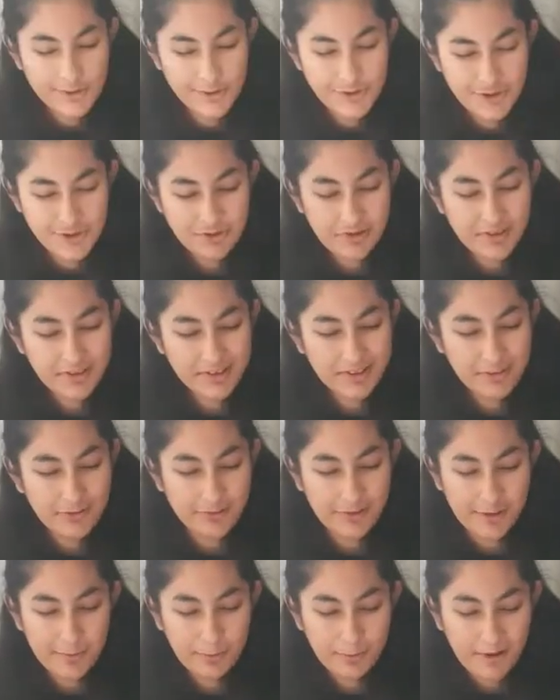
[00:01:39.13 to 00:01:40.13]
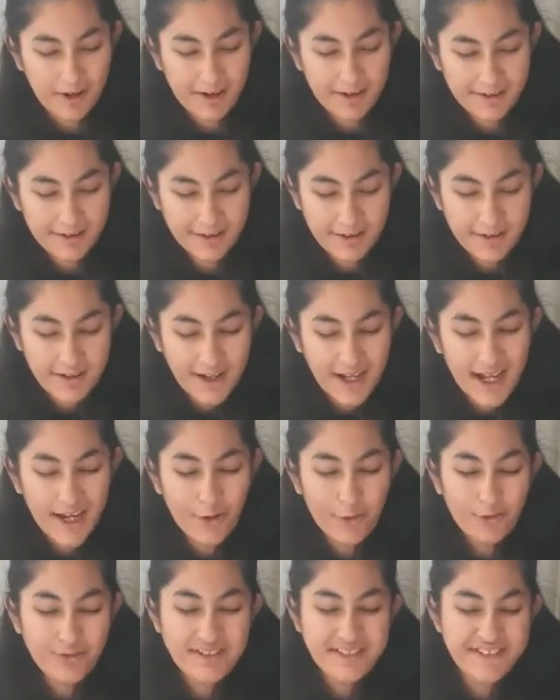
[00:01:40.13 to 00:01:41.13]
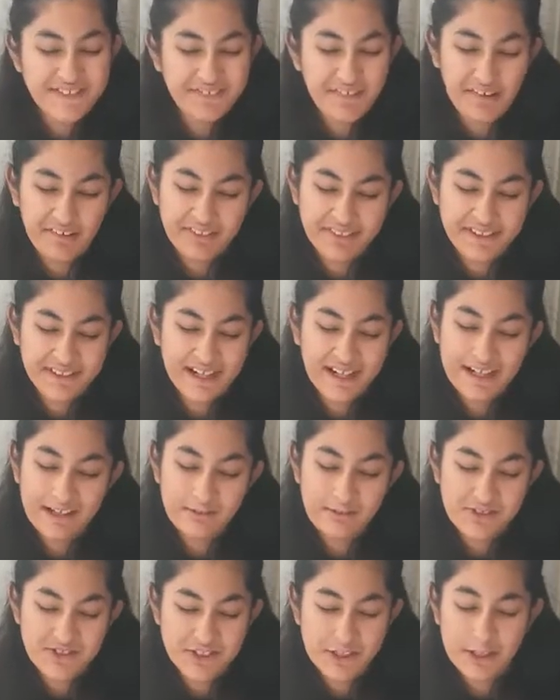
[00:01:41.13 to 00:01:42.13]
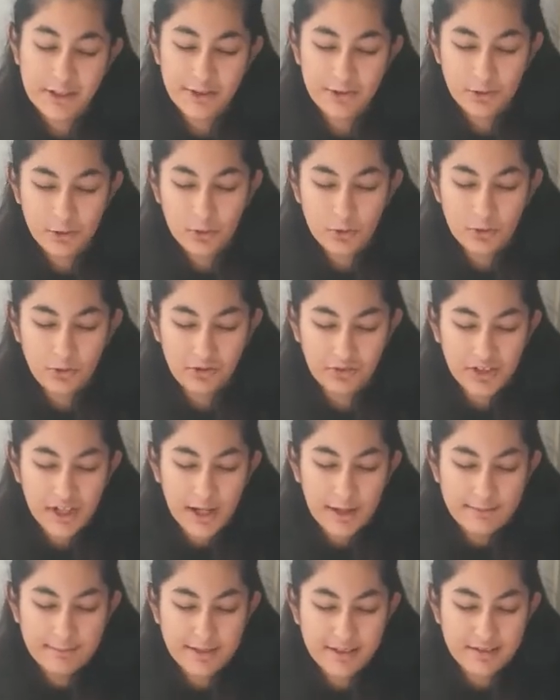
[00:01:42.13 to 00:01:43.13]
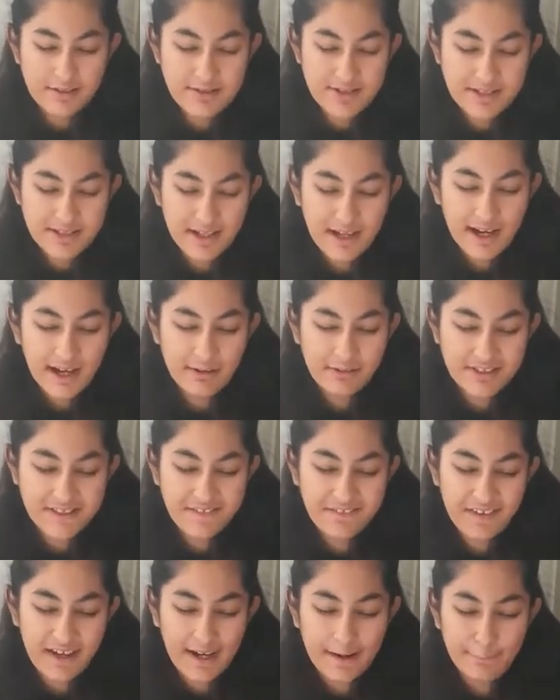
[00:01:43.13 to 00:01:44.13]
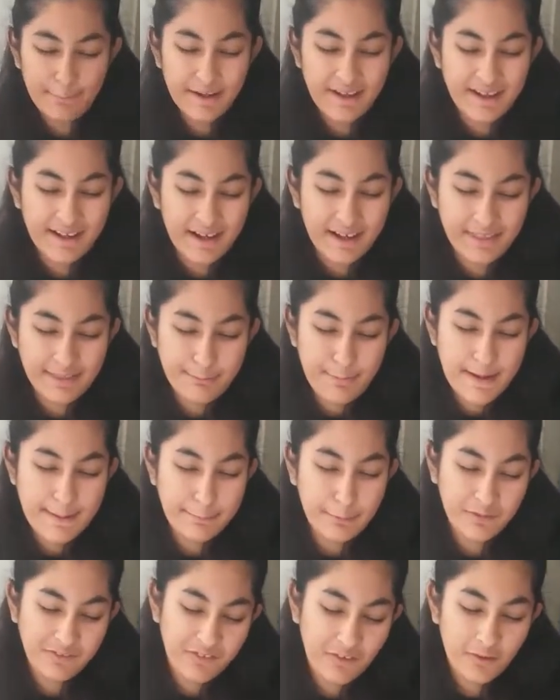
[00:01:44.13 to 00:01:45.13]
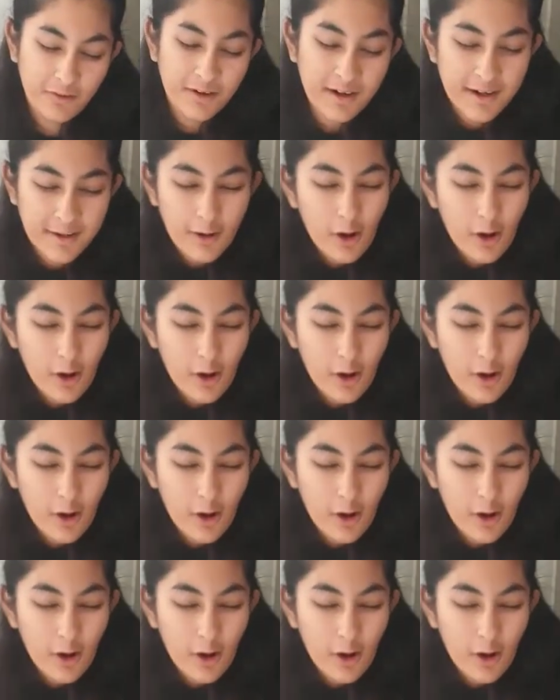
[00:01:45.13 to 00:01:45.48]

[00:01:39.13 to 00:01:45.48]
During the group work, I always felt that I was ignored because I was a VIP and people thought,